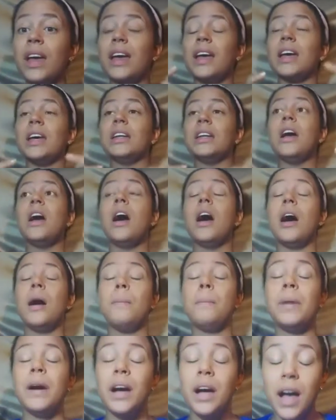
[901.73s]
and
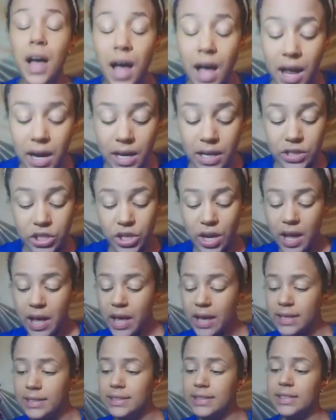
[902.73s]

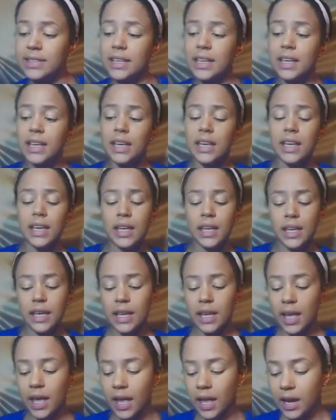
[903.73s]

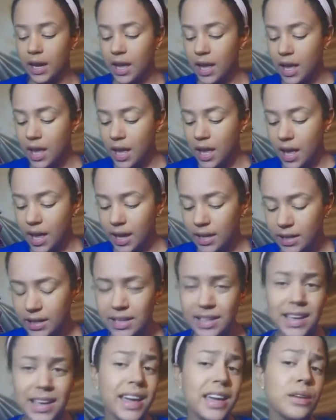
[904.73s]
apologizing, and
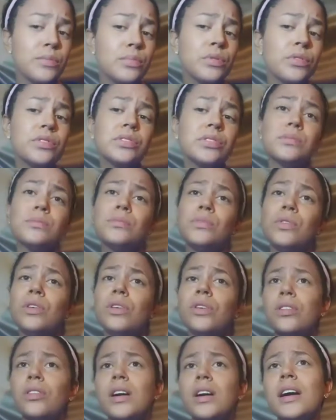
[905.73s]
Gabriel
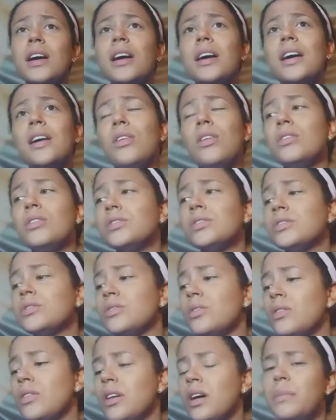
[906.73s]
Zamora also
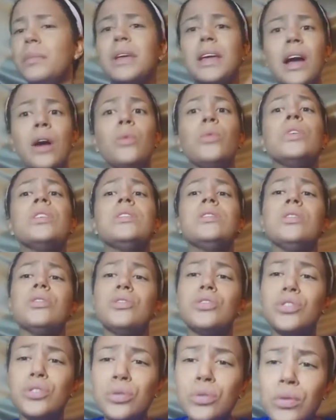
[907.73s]
coming out with the
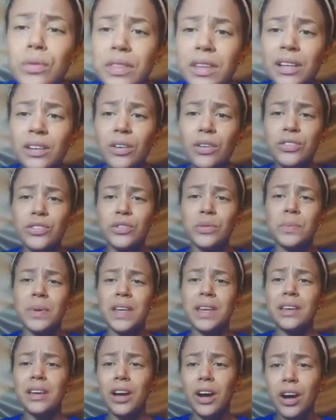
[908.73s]
truth and also being
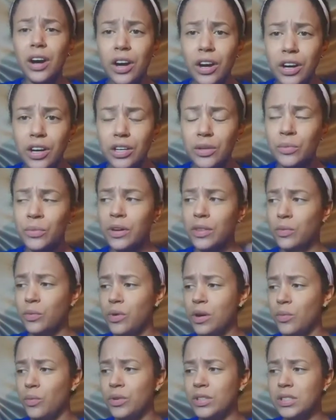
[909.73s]
heard with
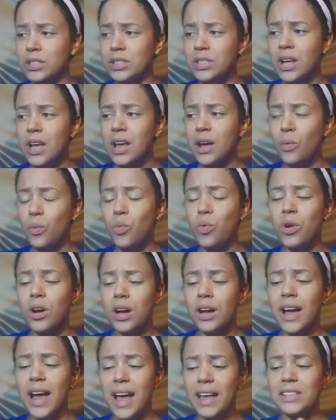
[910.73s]
what
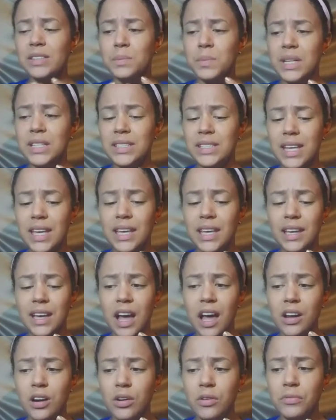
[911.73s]
has been taken
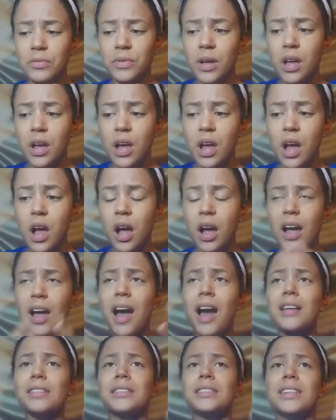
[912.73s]
out of
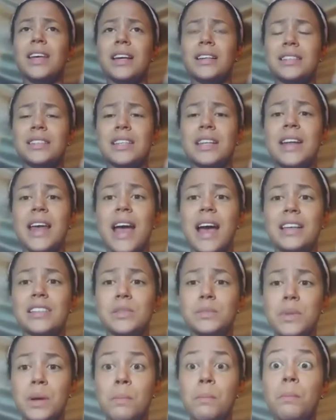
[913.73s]
context and has
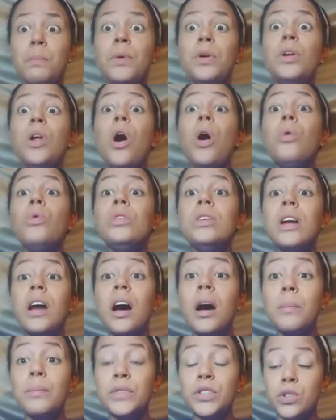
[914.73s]
been blown
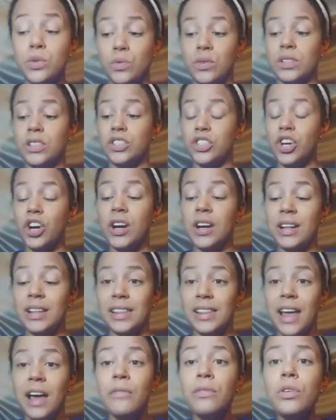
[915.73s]
up to a certain
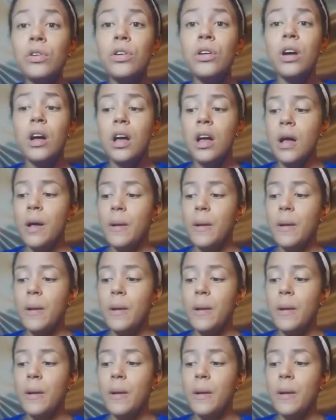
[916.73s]
level